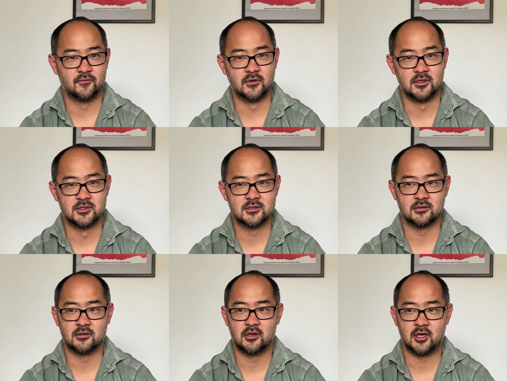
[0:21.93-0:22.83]
these
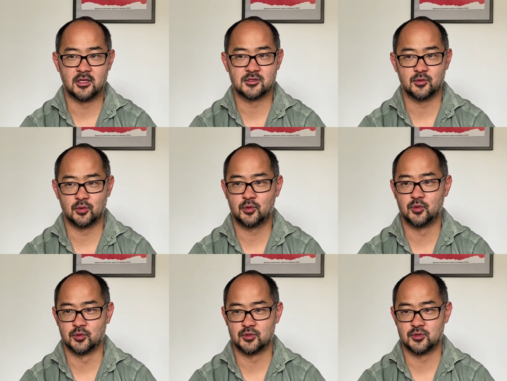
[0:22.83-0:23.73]
hands-on
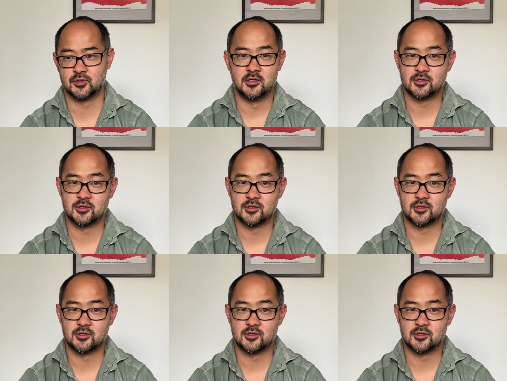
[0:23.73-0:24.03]
courses.